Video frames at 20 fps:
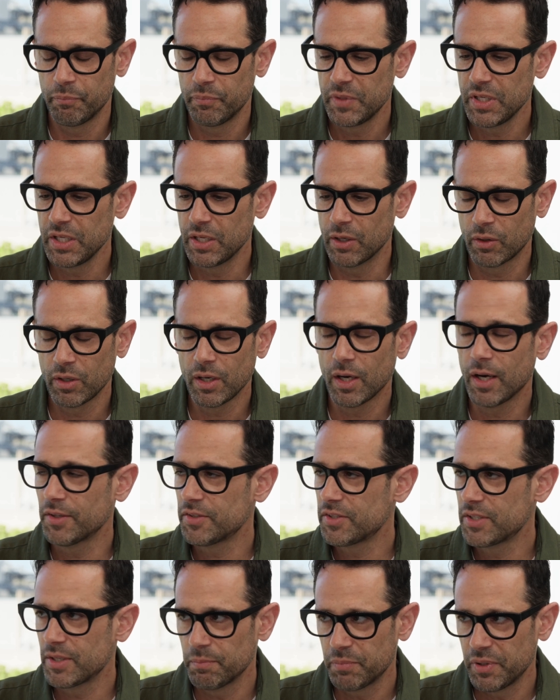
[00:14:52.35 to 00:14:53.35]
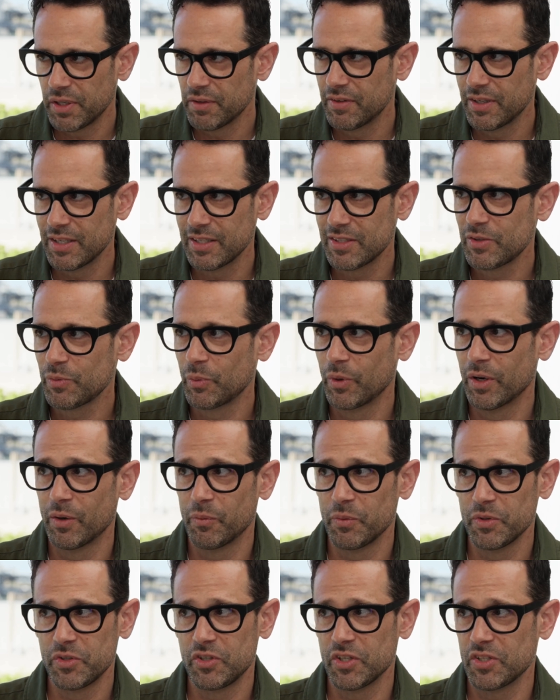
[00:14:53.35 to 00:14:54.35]
you know, constant pivots where it
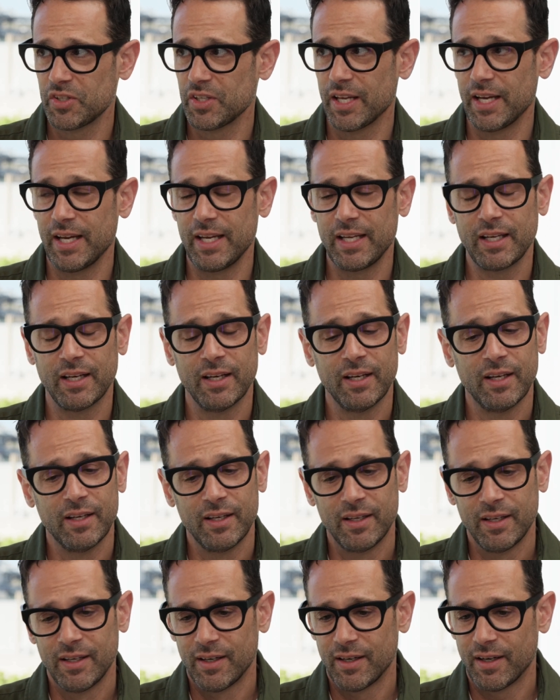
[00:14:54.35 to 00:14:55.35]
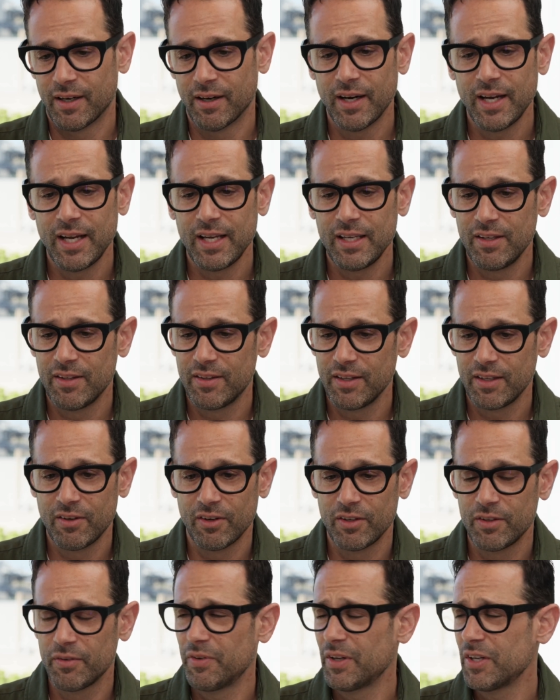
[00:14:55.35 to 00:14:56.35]
was just like, all right, you think you're
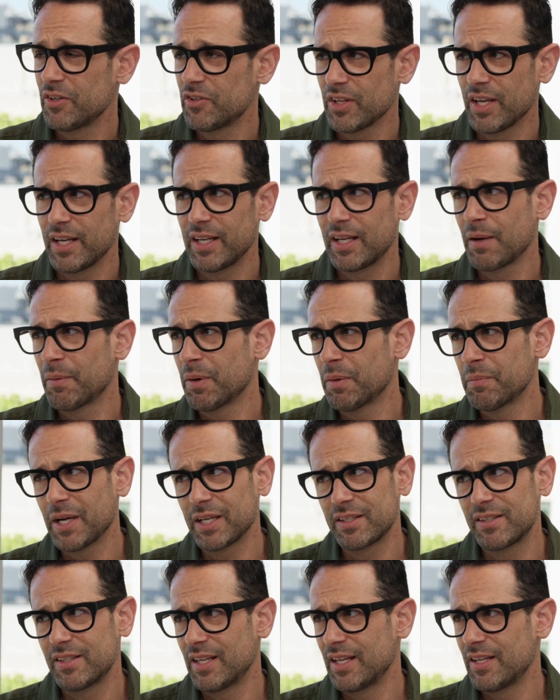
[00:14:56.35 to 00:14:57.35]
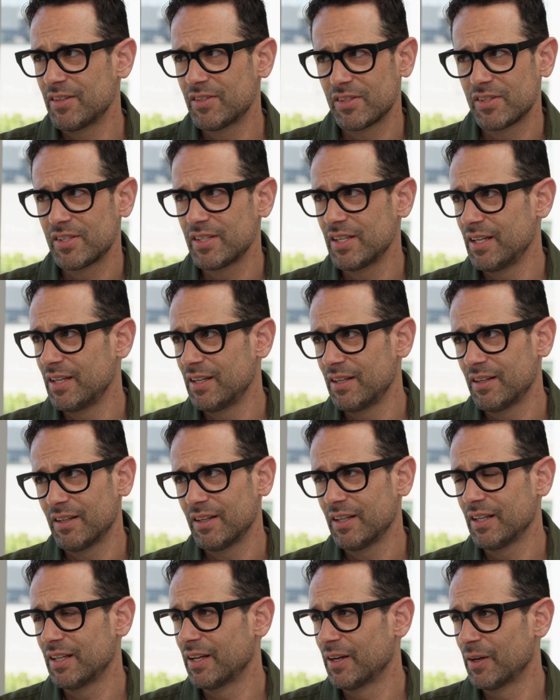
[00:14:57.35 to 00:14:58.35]
at the finish line? Come on back to the agency.
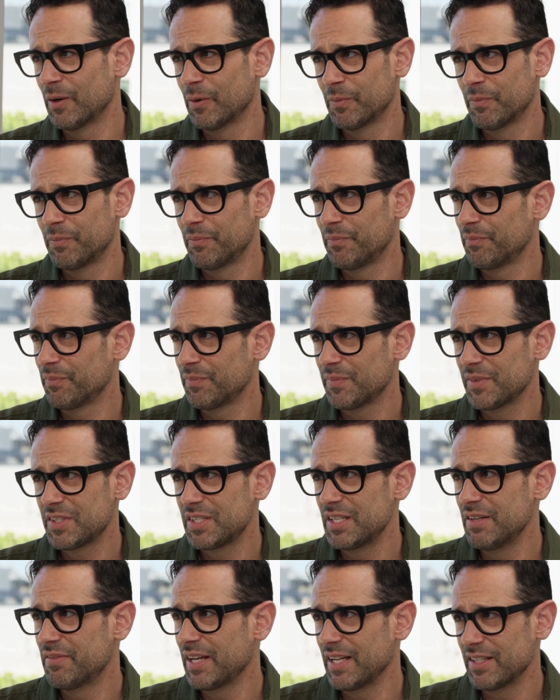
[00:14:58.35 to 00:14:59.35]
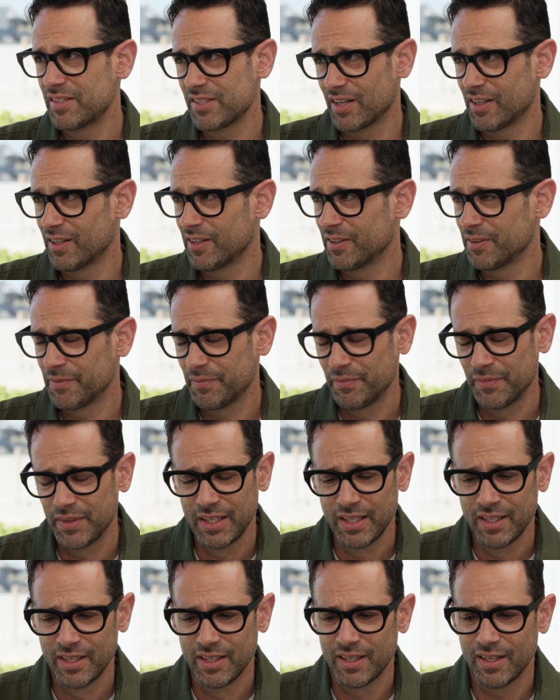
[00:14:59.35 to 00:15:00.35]
You know, Steve hates it all.
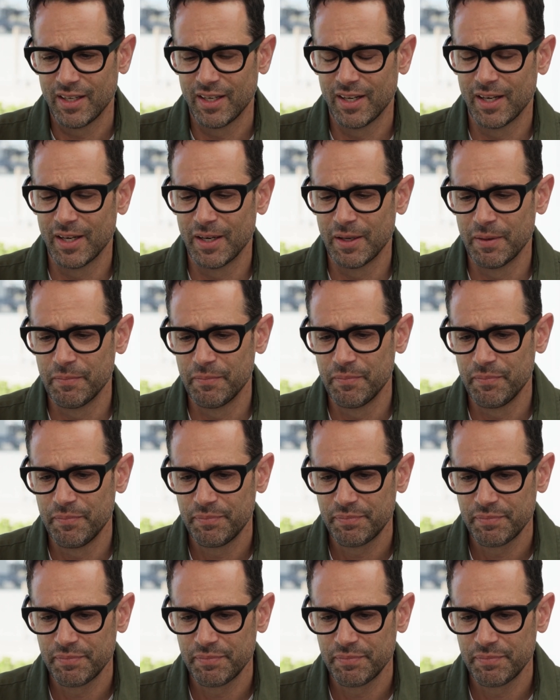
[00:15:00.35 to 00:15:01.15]
And